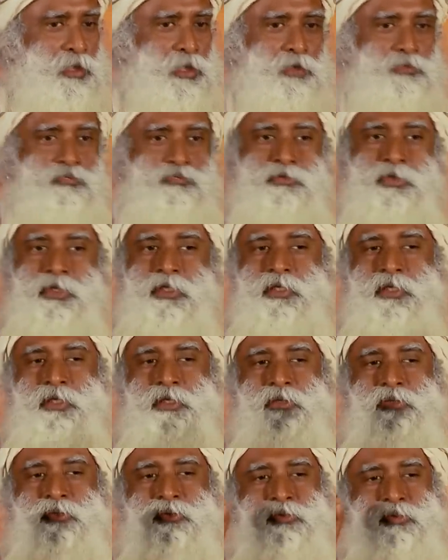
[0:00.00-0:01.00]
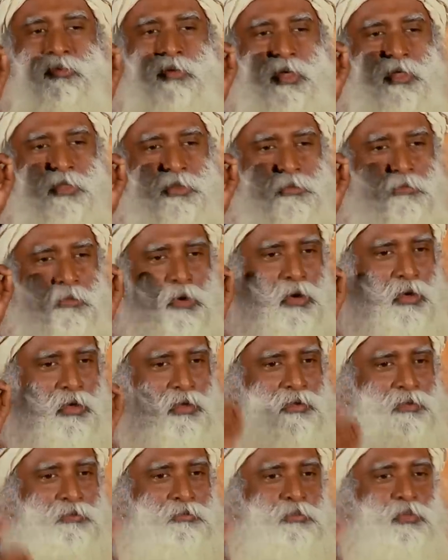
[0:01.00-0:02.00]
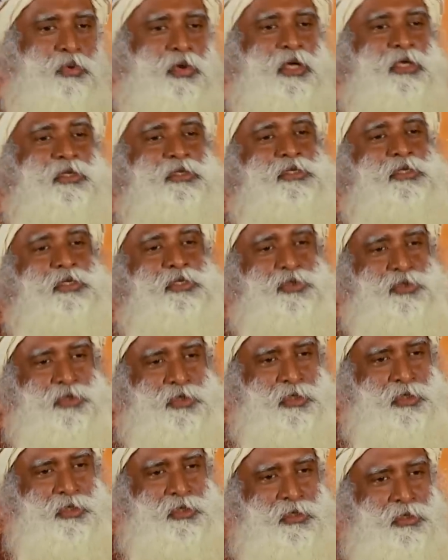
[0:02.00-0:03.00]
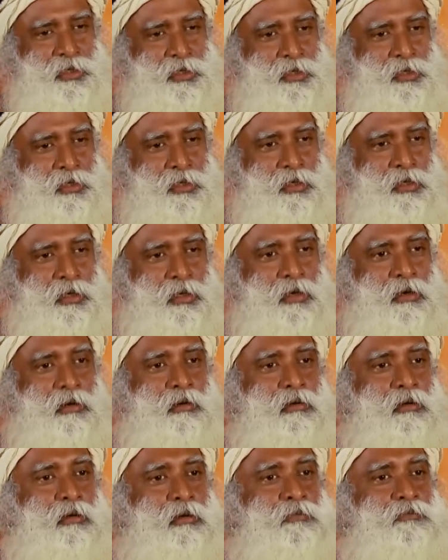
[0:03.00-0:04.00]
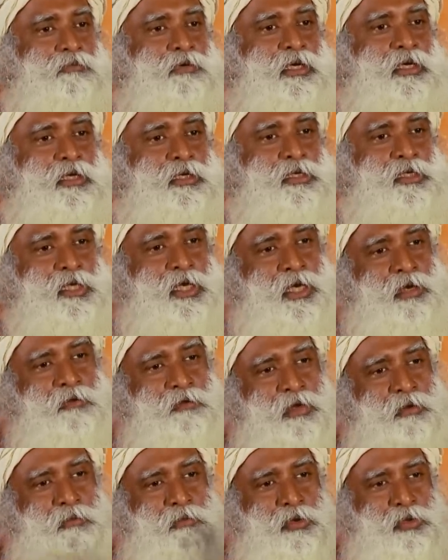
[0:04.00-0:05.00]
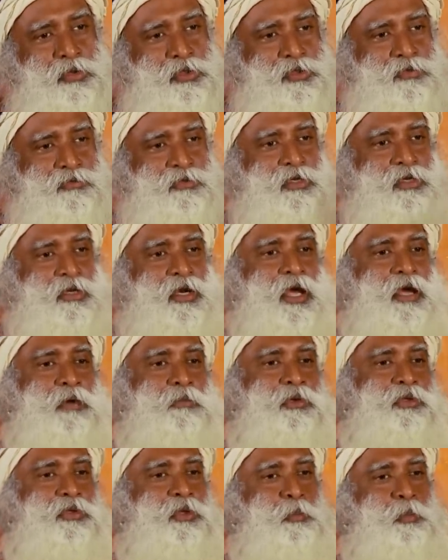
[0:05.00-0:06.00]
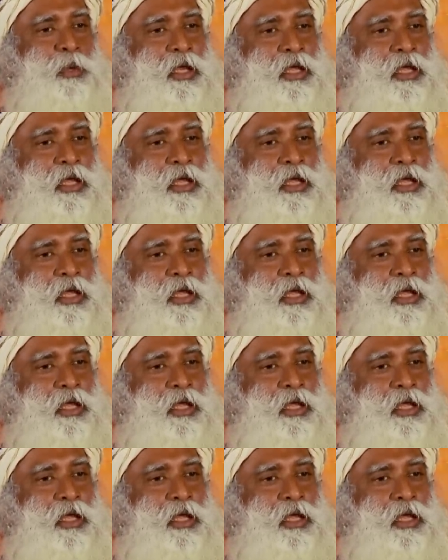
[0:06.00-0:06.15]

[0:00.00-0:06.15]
if we do a small brain surgery, uh, we can take away most of the crime on the